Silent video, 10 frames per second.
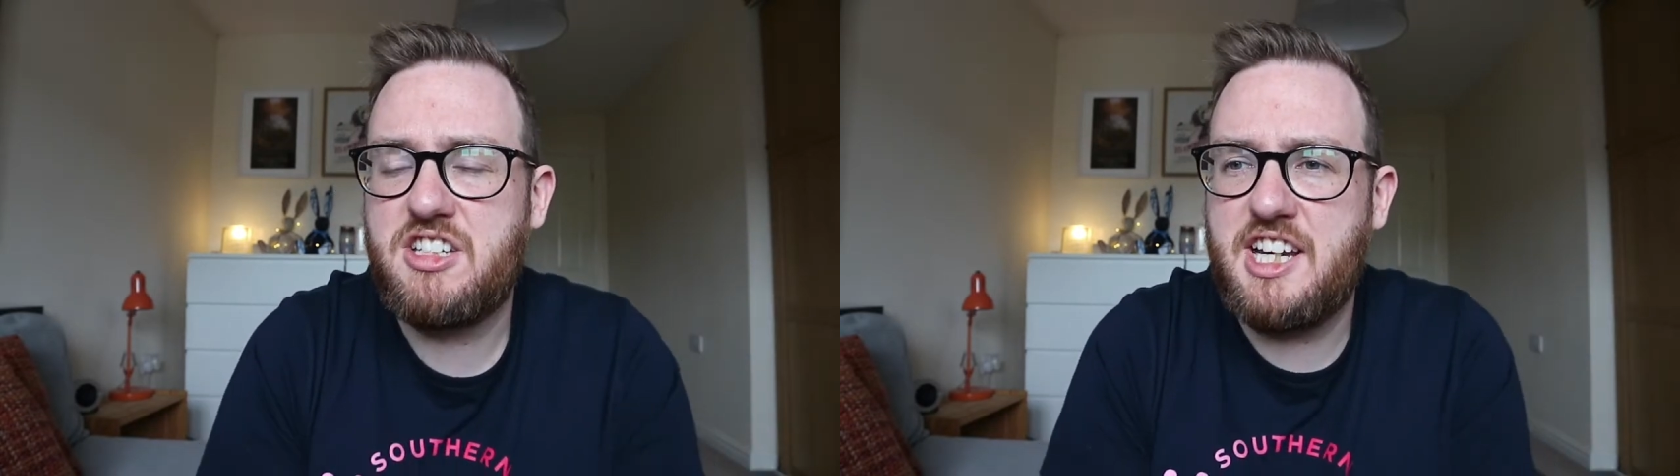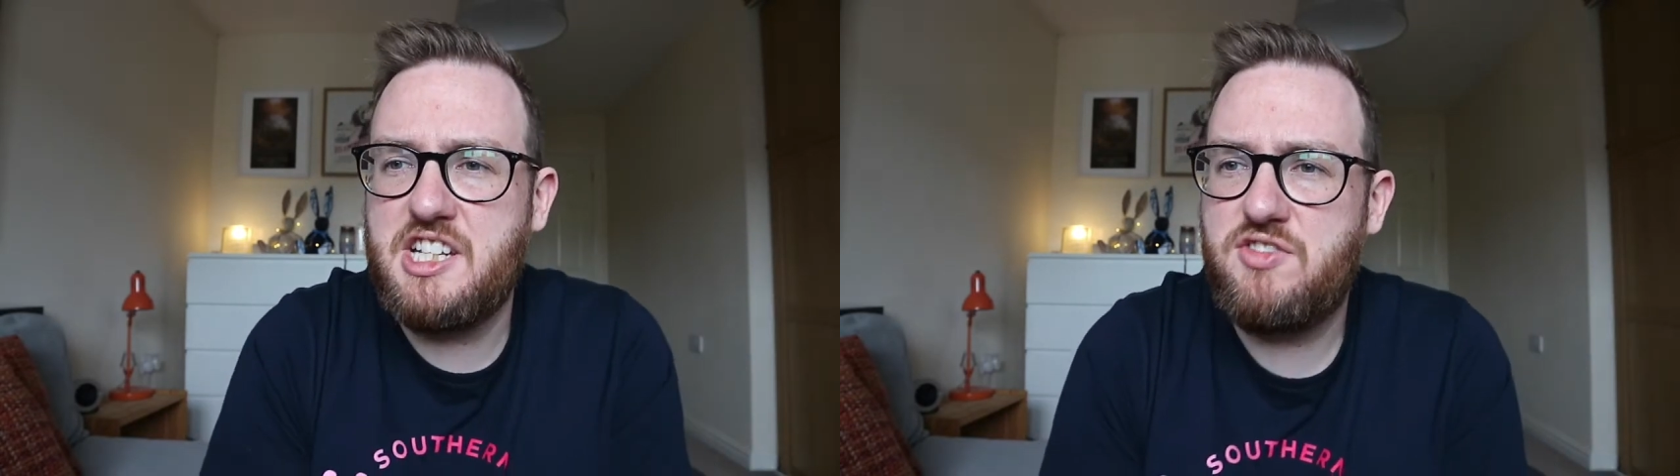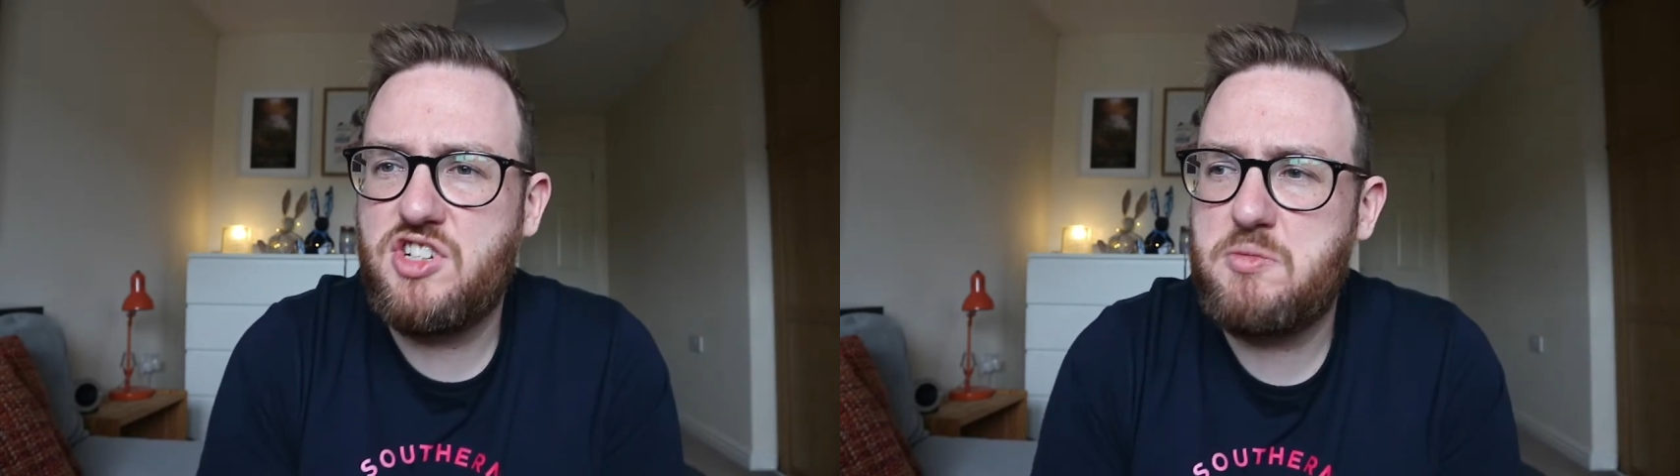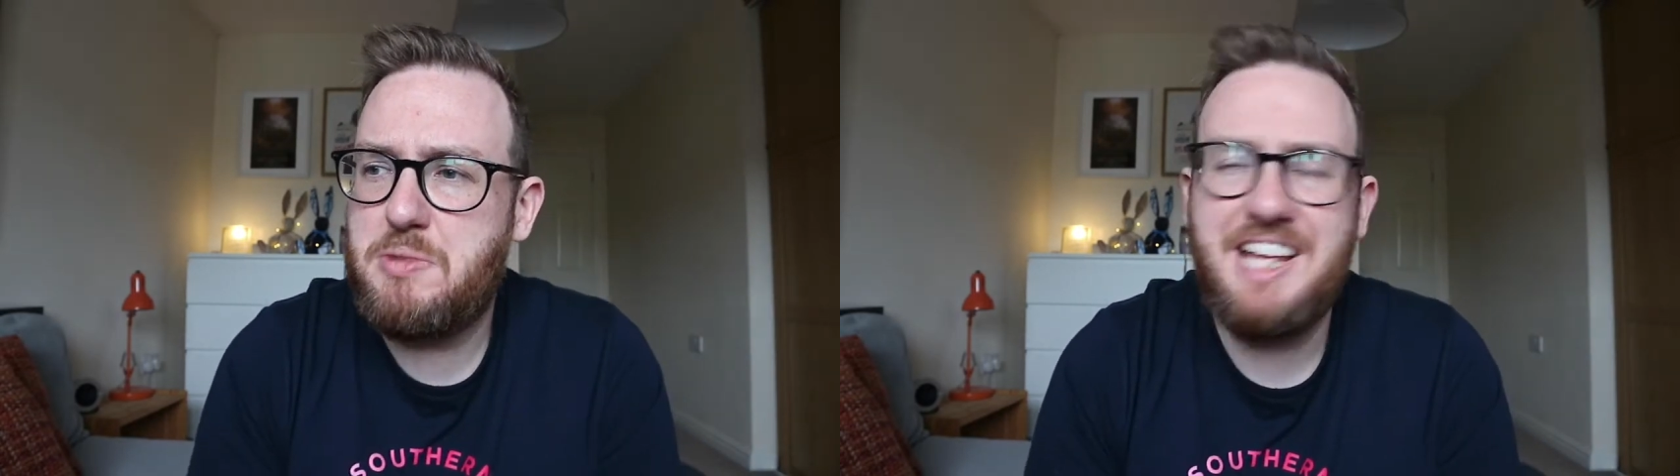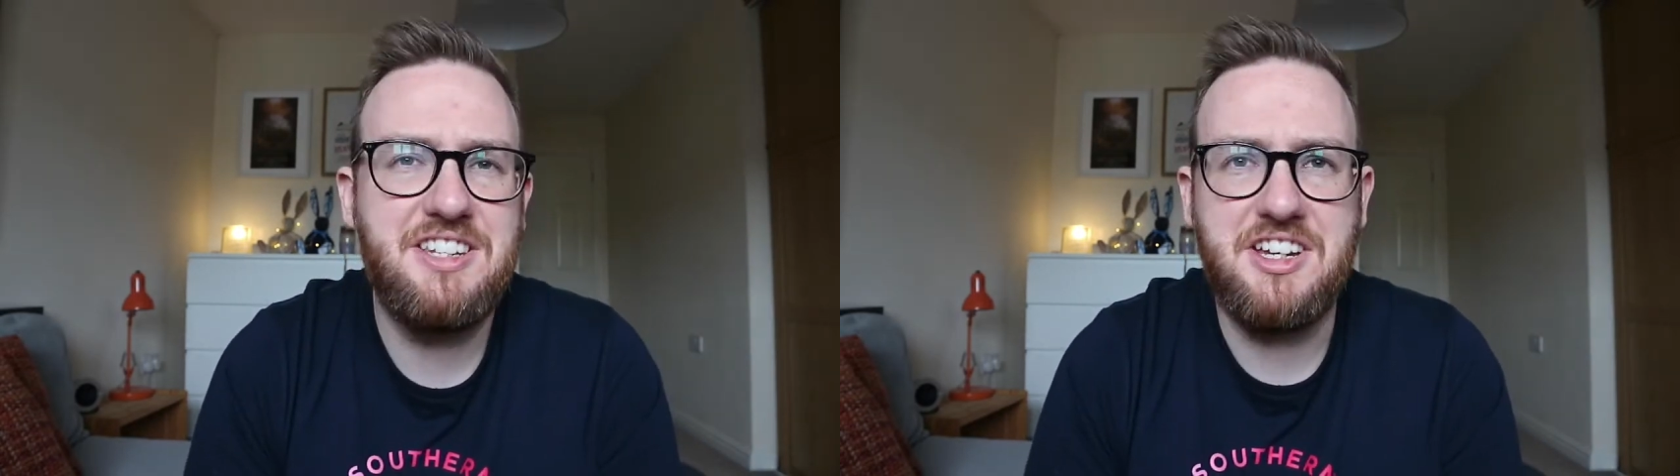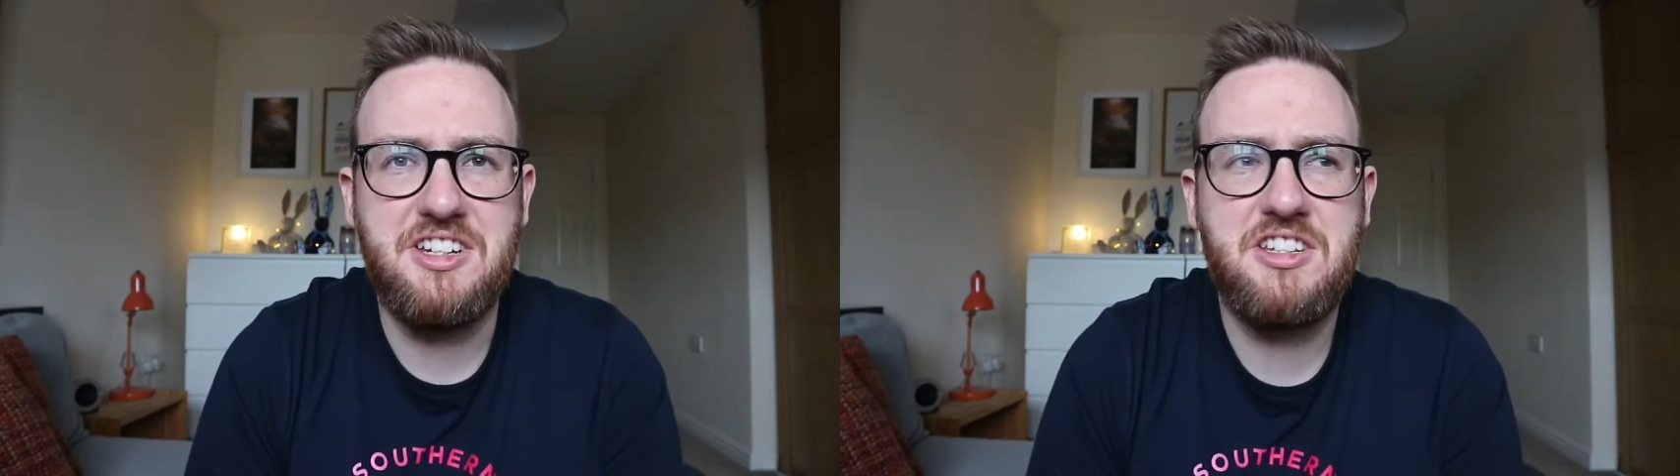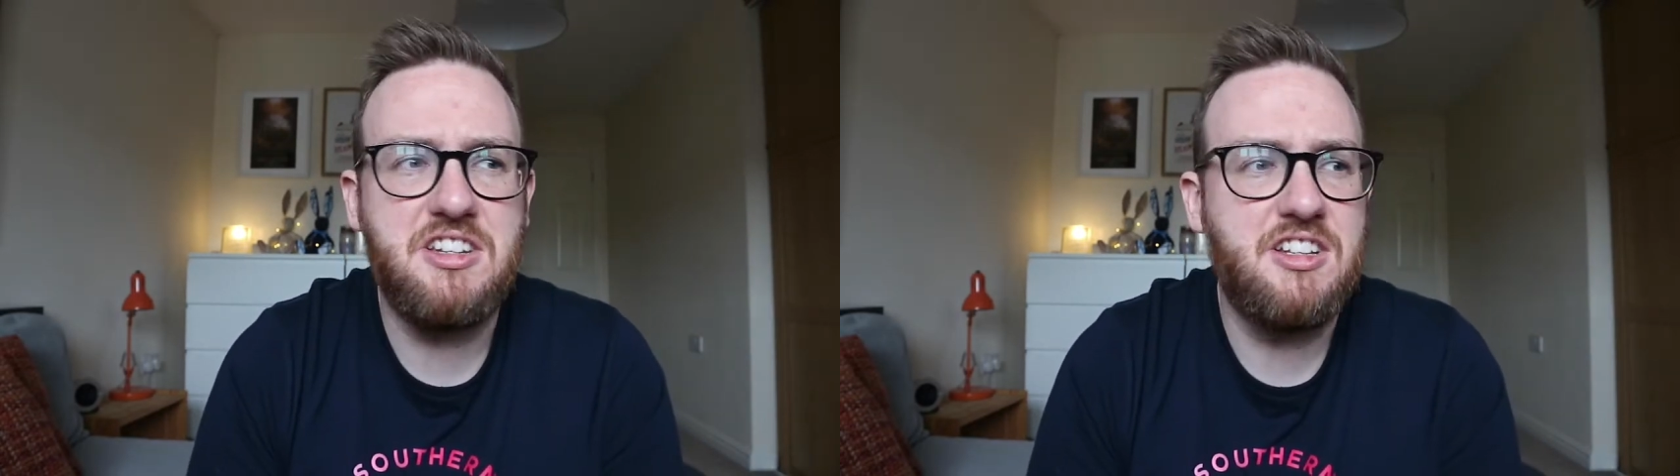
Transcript: kind of just pleasant.